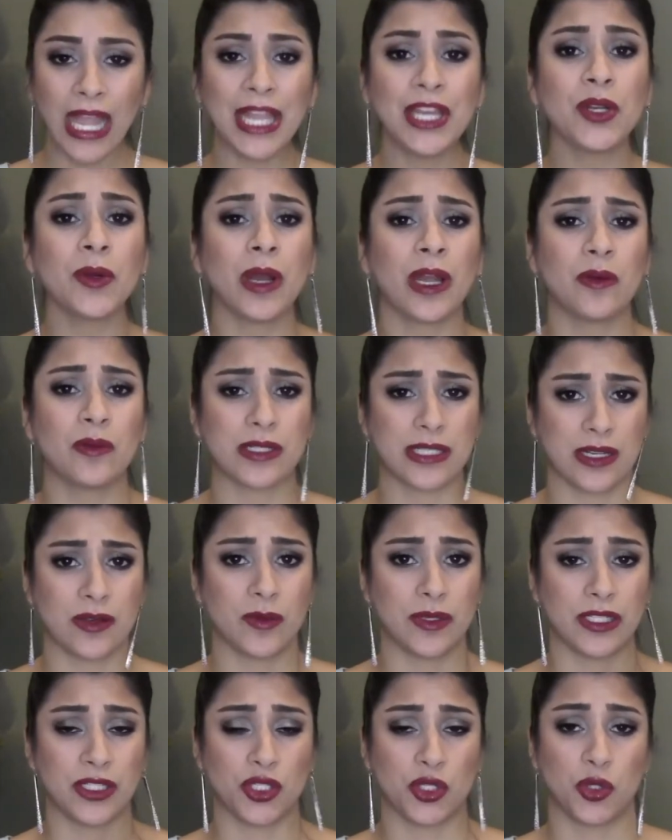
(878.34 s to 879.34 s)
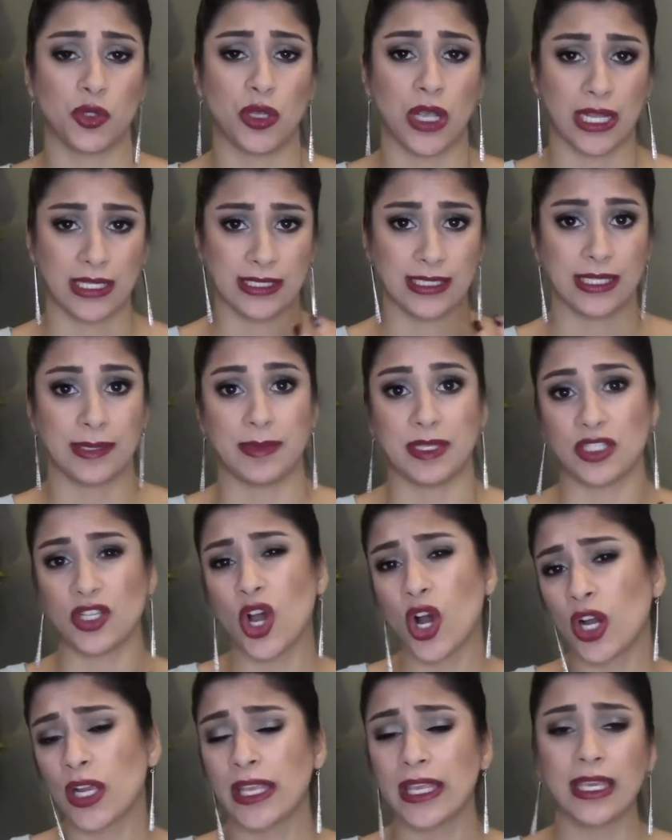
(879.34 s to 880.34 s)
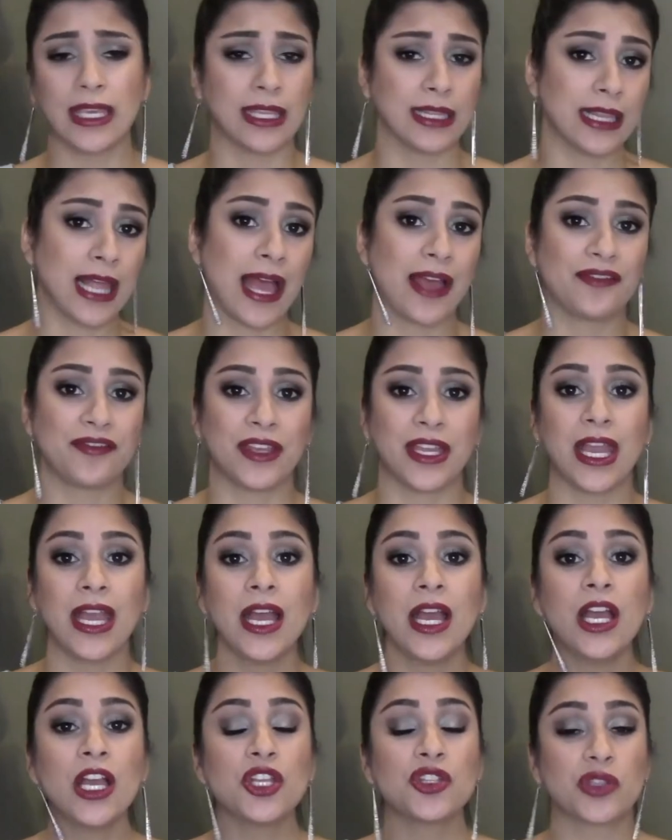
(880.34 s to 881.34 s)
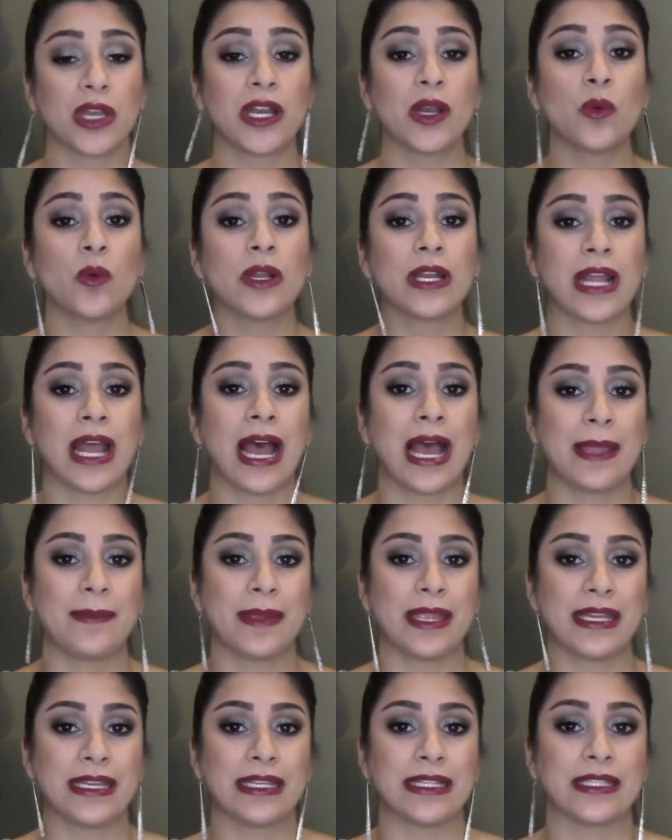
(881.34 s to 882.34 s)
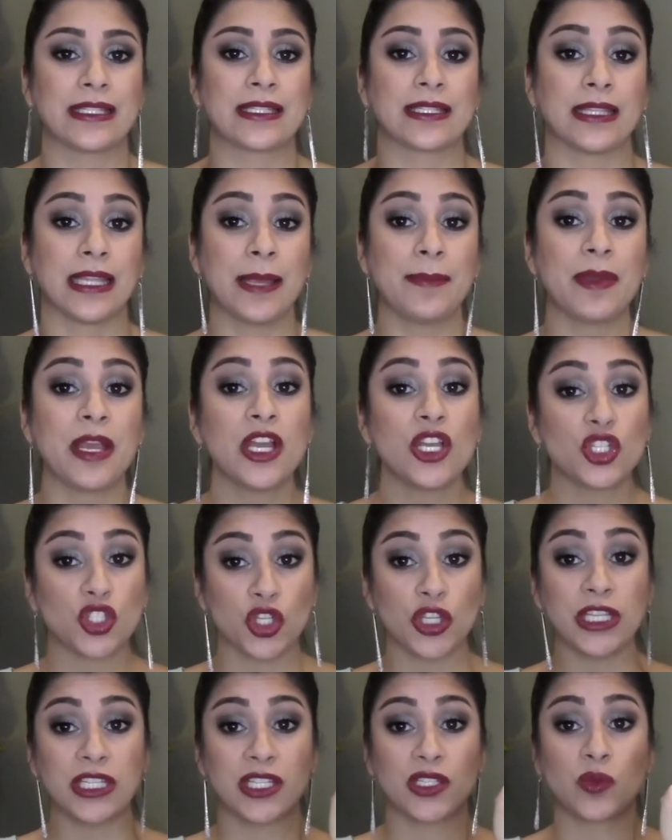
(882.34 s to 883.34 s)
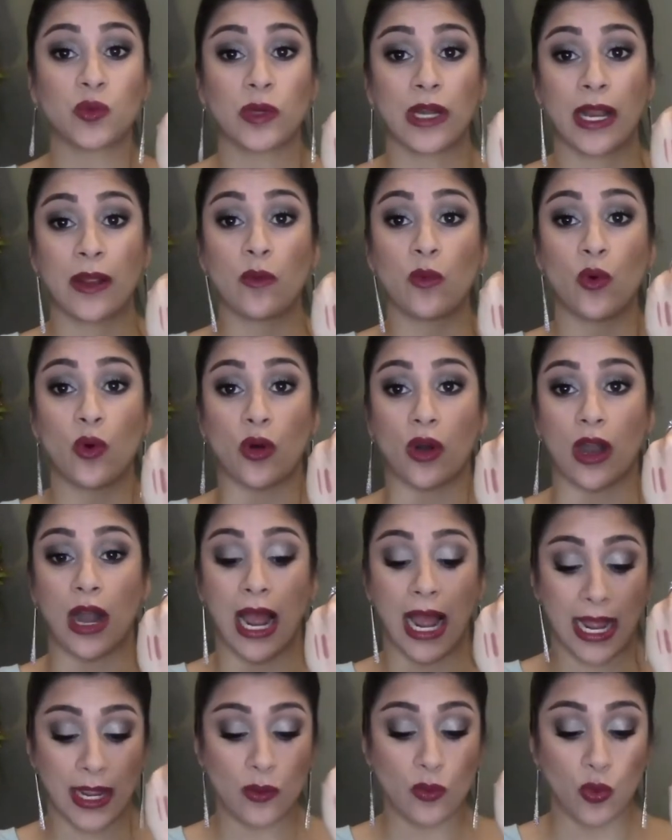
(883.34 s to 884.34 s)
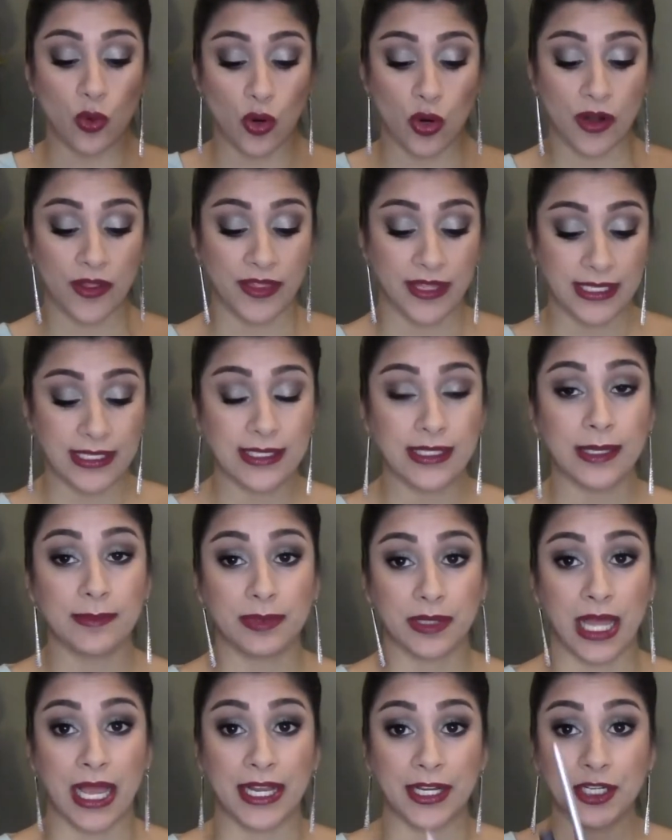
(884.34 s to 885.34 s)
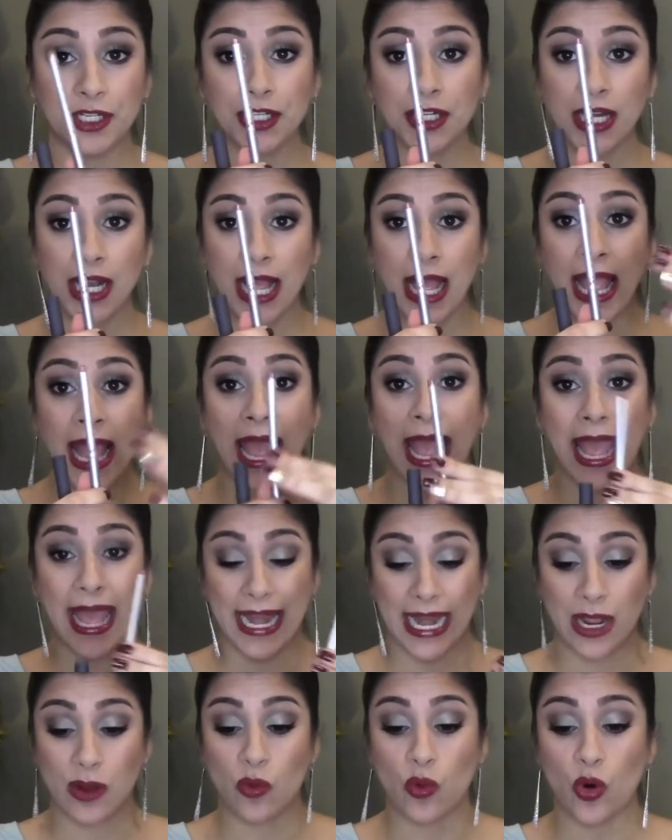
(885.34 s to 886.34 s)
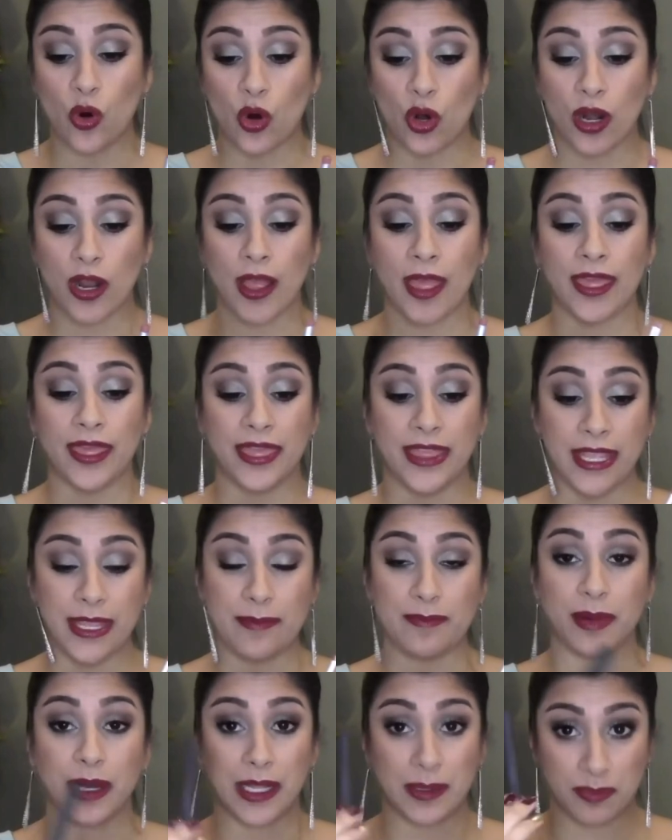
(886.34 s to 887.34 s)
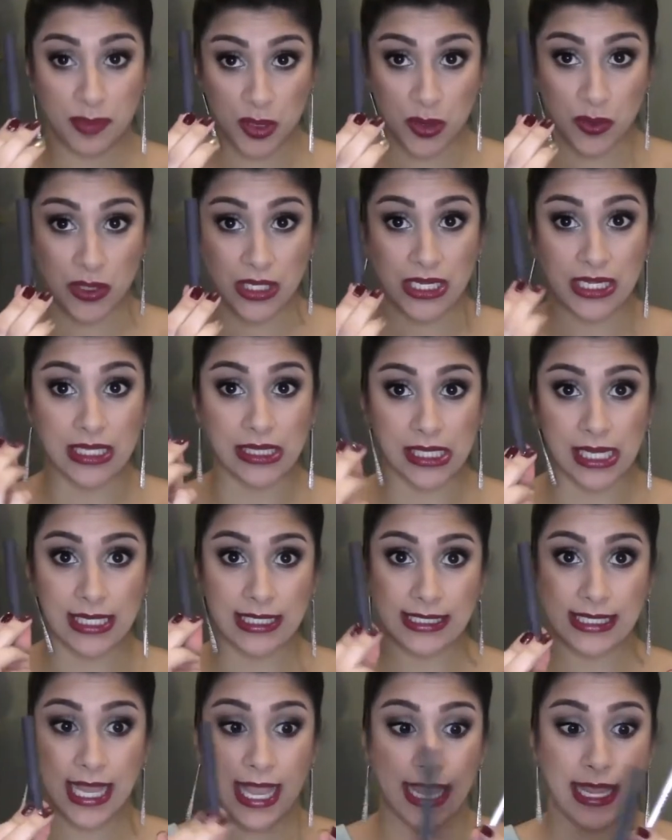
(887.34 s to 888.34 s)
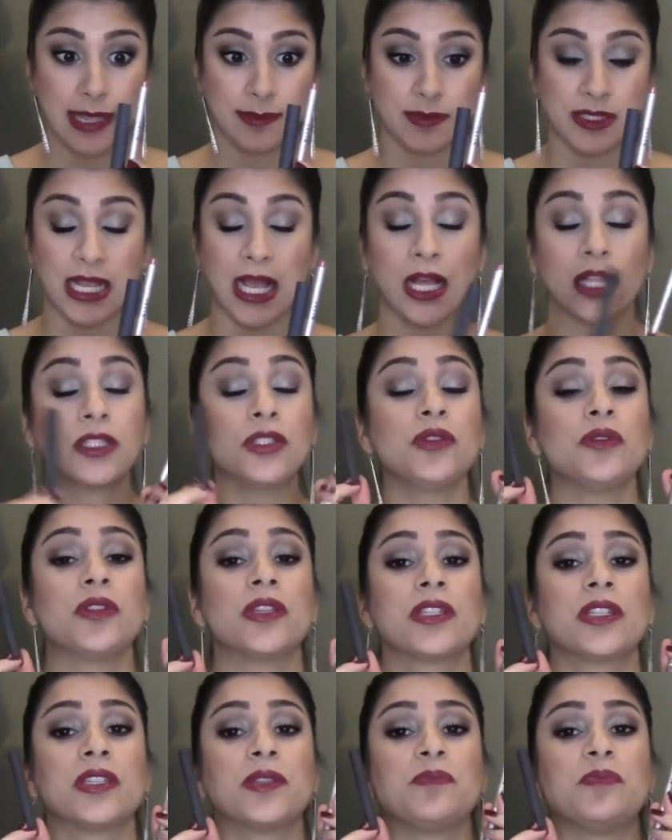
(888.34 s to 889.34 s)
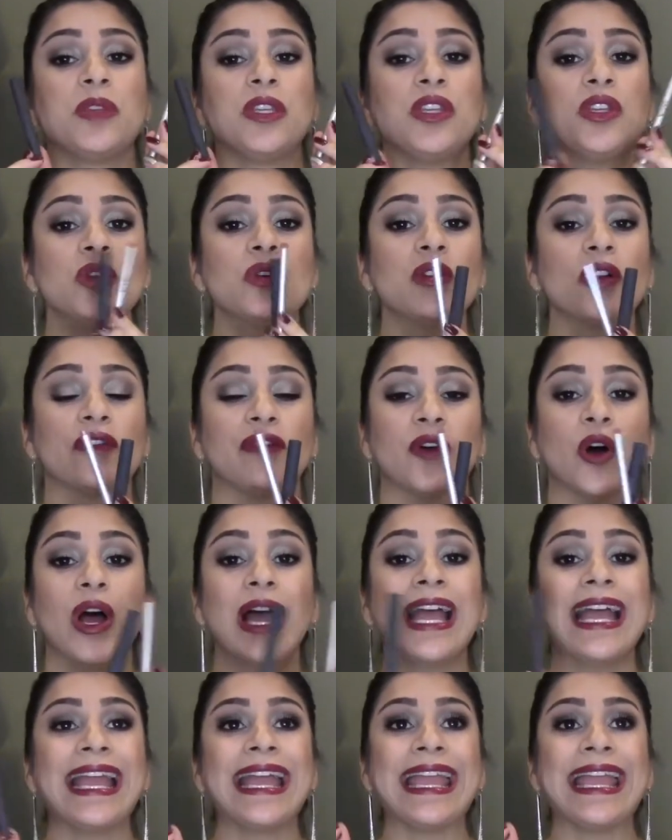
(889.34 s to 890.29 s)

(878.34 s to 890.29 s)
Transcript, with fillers: I knew I was going to constantly be talking and laughing, so I didn't want a high maintenance lip. So this is what I wore. I wore this lip liner and I wore the Bite Beauty Glacé. I'm telling you, this is beautiful.